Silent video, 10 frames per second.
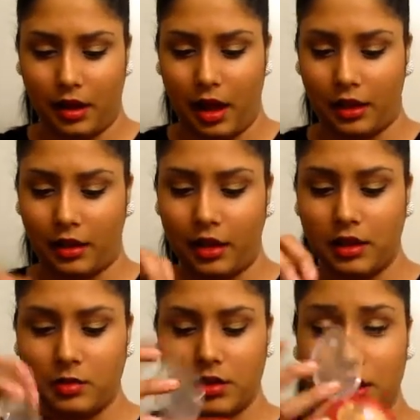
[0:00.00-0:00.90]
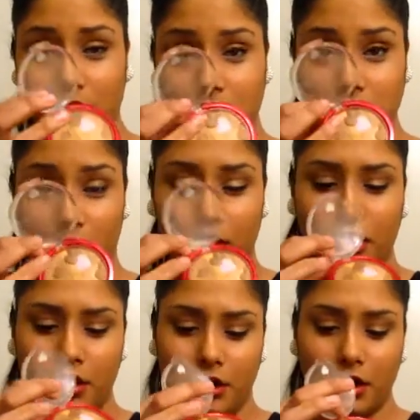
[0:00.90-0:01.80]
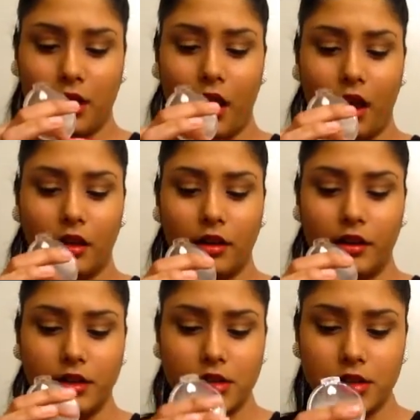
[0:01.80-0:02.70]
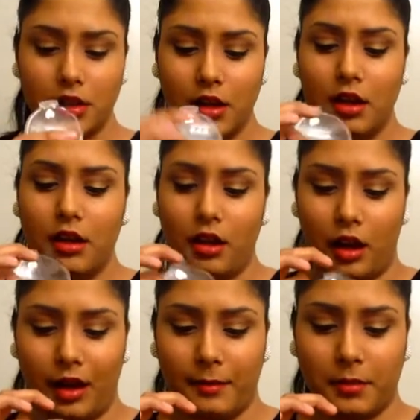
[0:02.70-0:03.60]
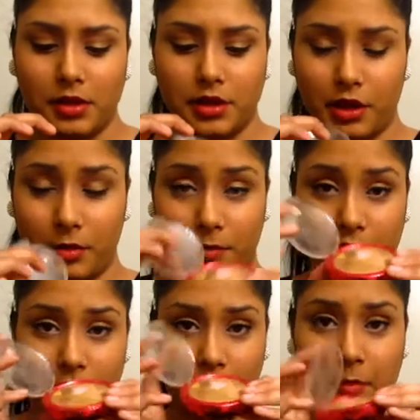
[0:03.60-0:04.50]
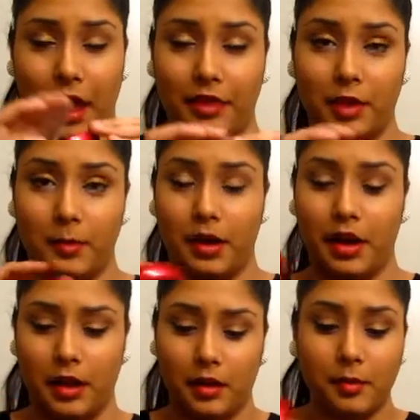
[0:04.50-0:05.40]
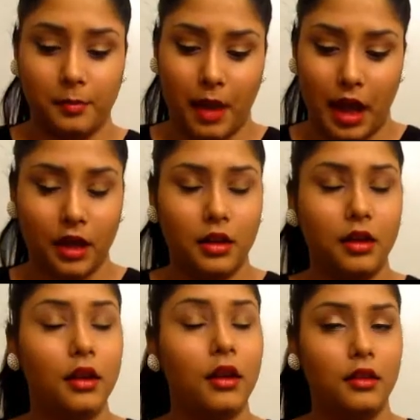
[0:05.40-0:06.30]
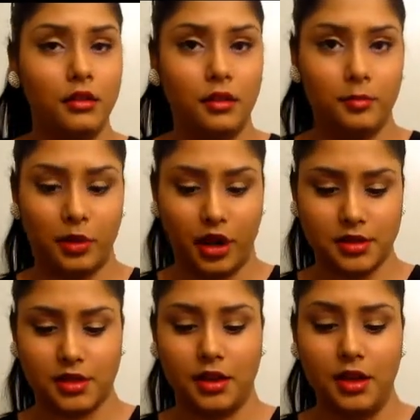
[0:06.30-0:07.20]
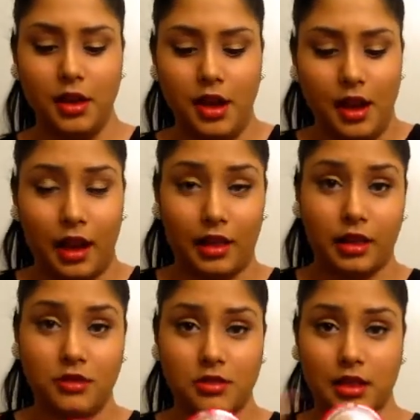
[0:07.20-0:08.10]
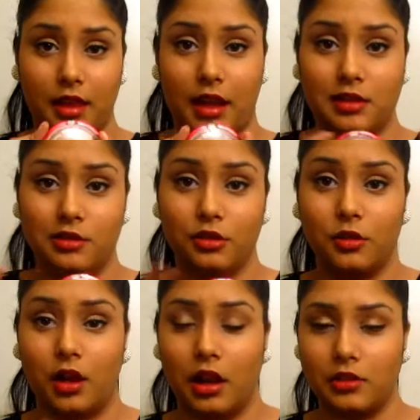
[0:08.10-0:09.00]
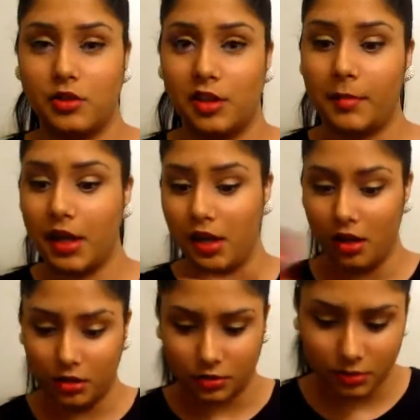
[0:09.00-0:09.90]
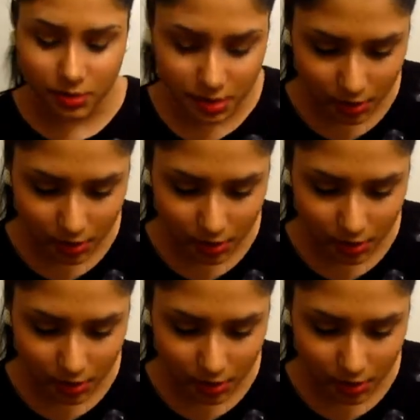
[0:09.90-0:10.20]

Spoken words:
like using these darker colors because they're a bit more matte than my MAC bronzer. I like using that to contour my nose.